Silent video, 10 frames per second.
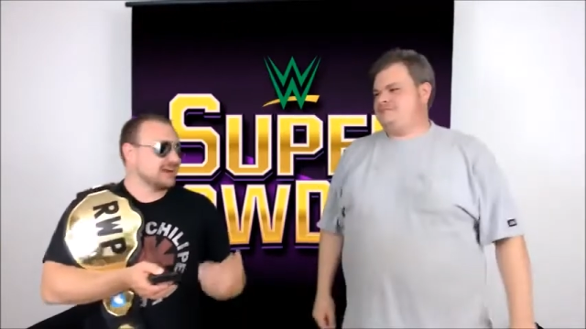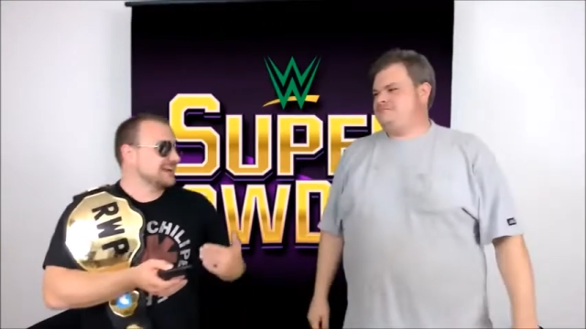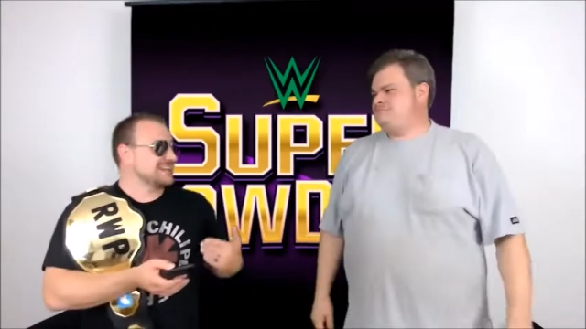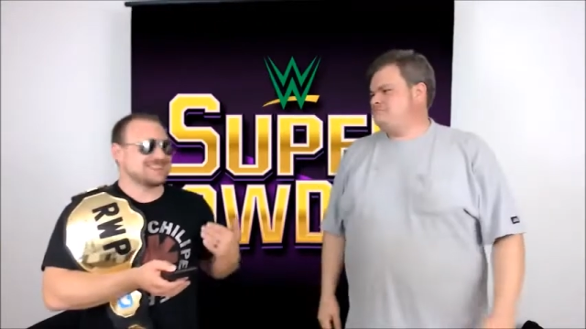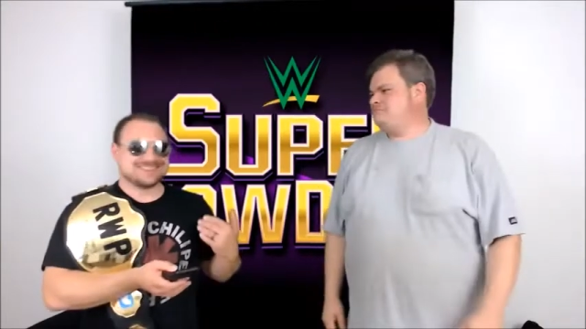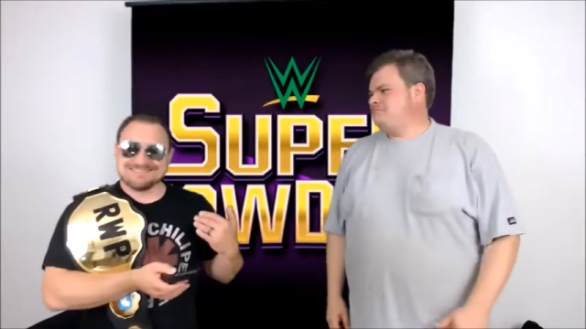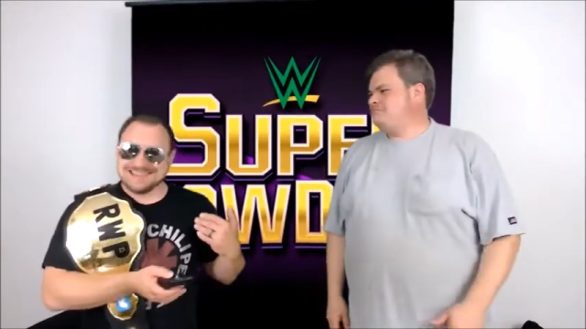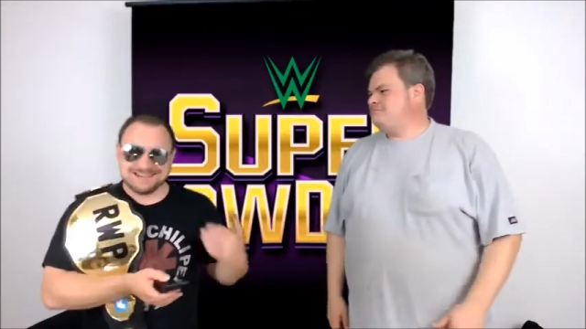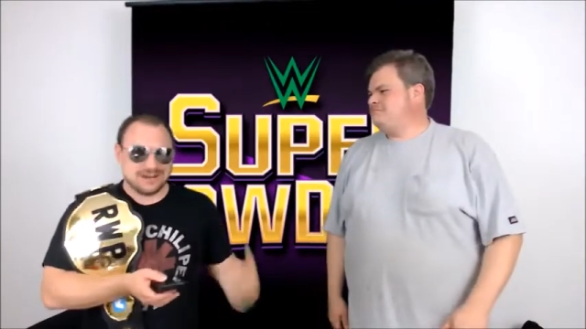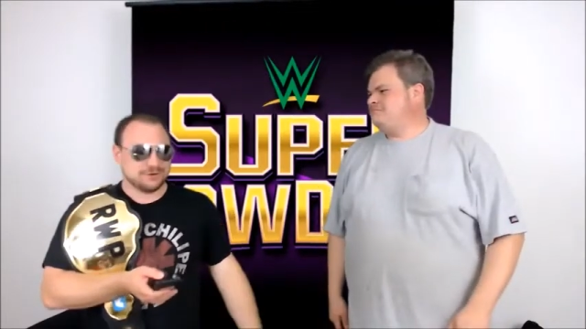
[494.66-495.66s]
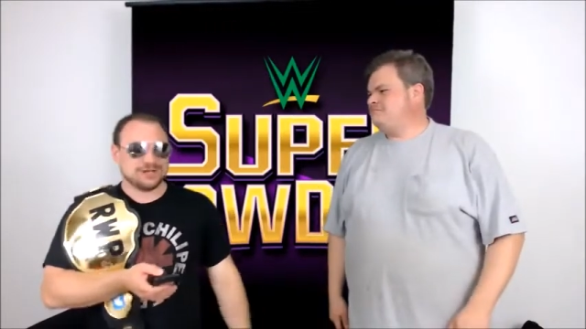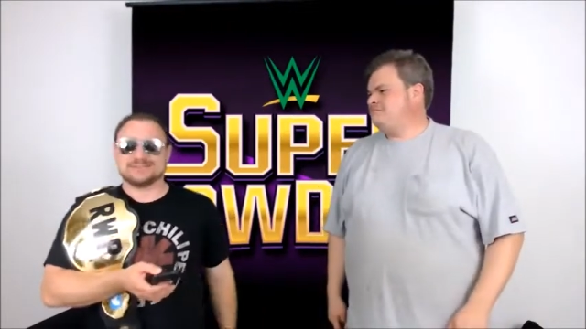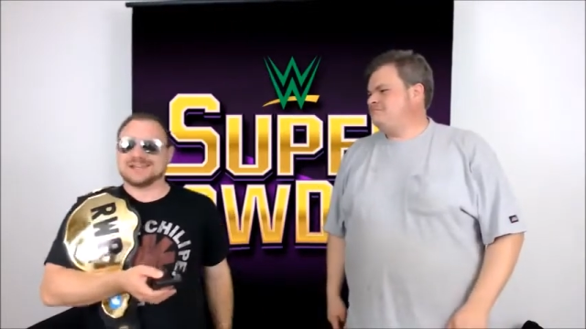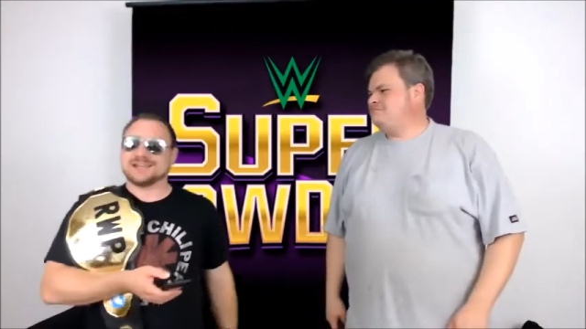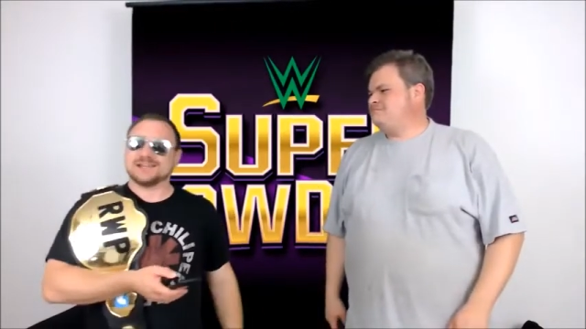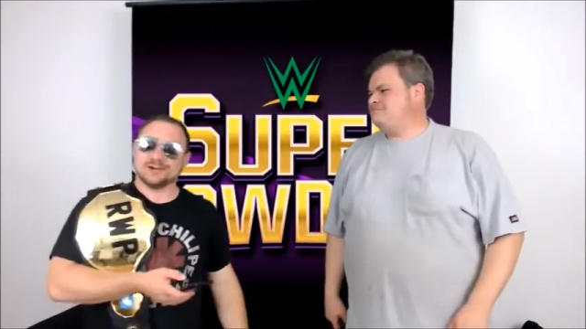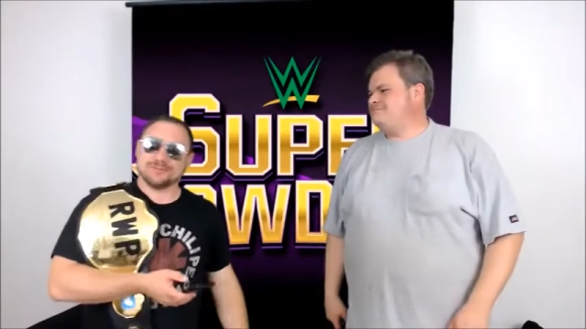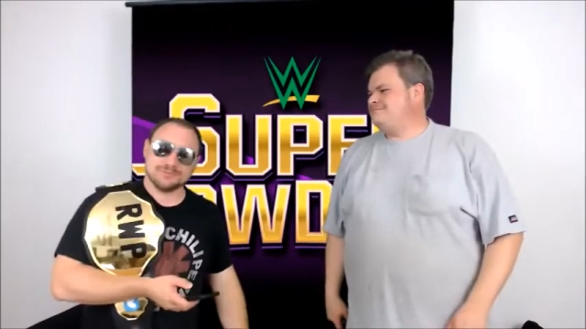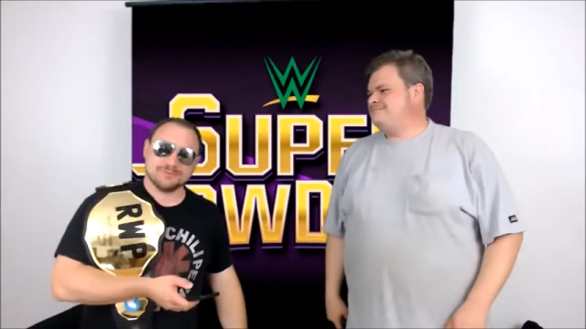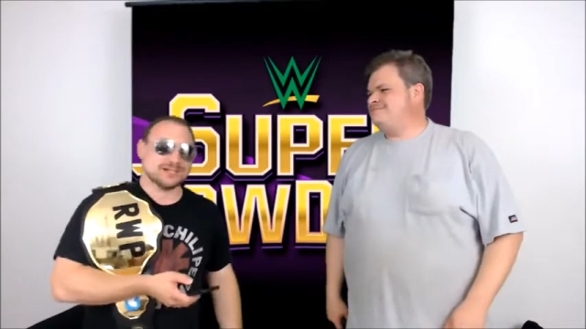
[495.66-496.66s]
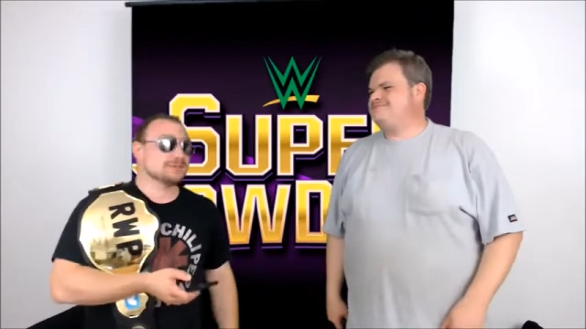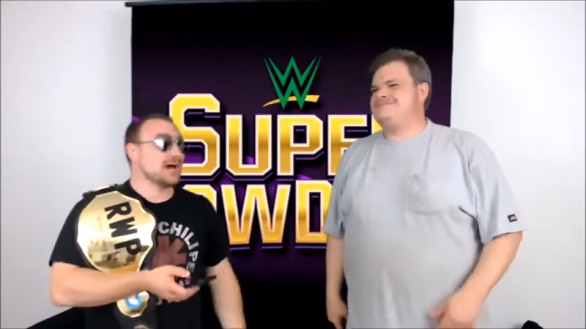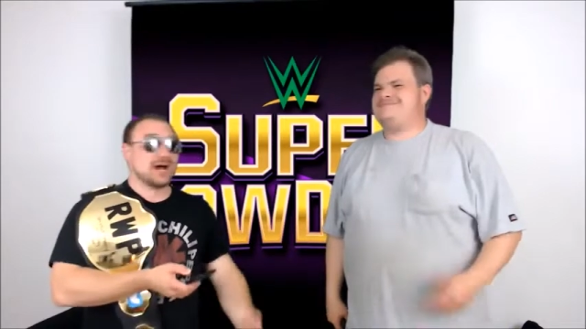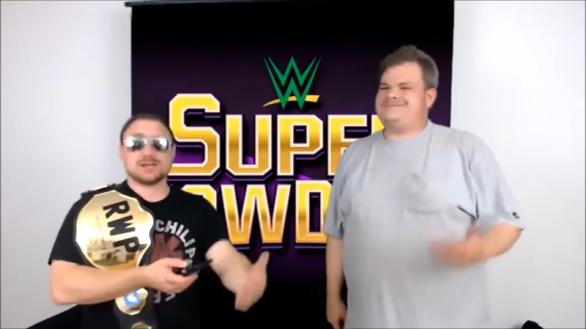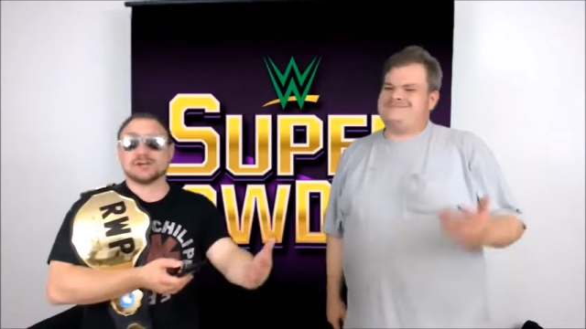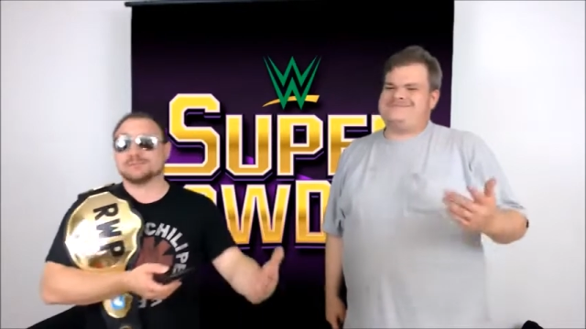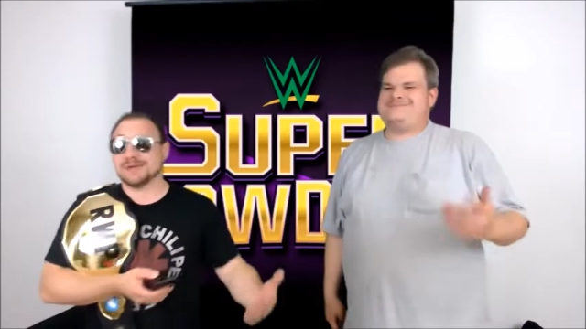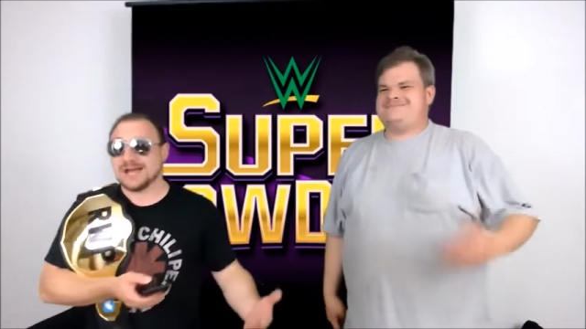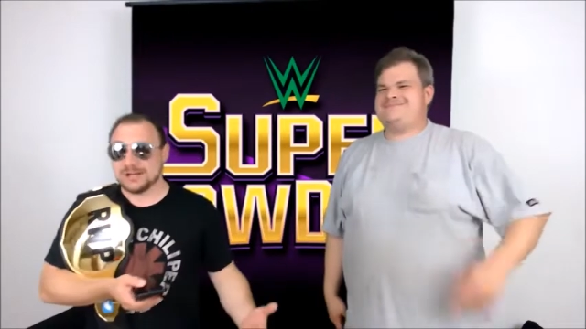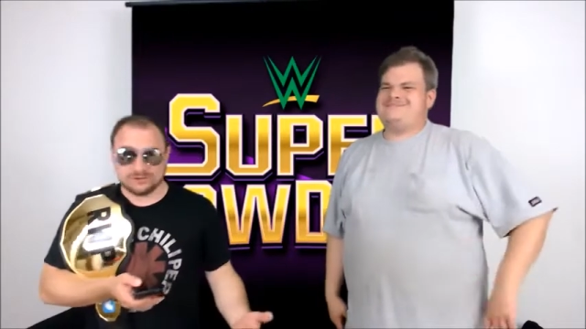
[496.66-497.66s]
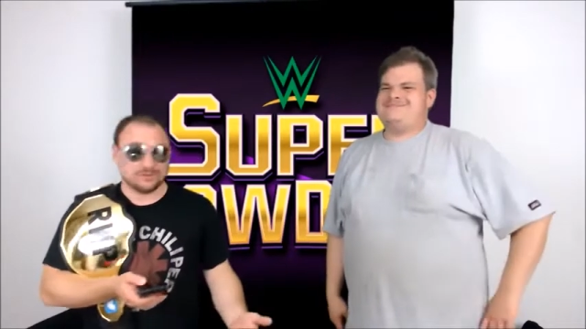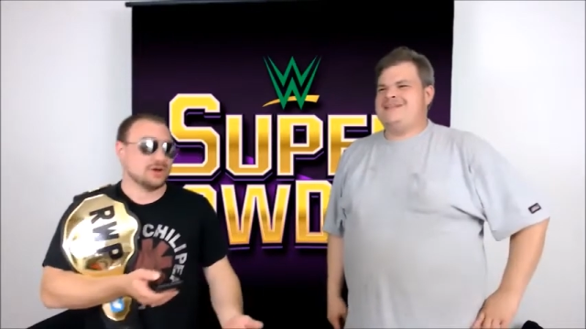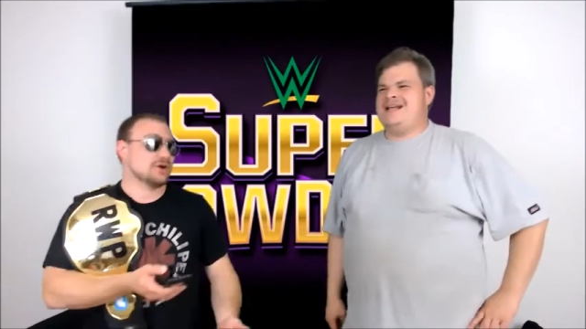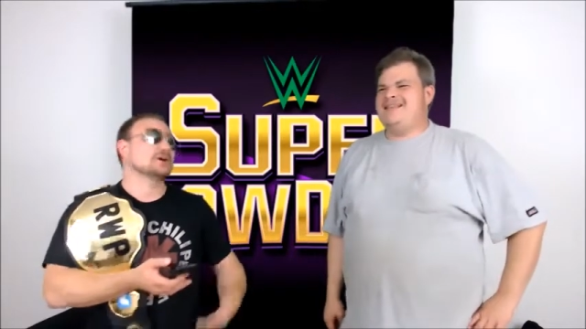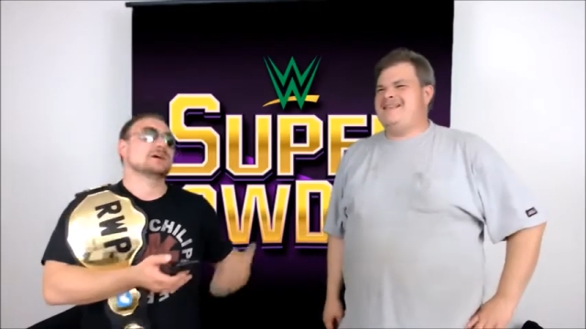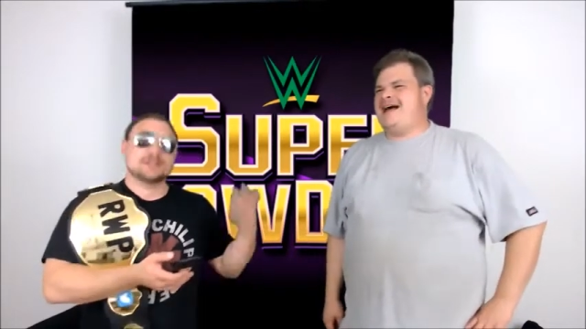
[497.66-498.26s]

Speaker 1: I it never hit that gear for me. Uh, good match though.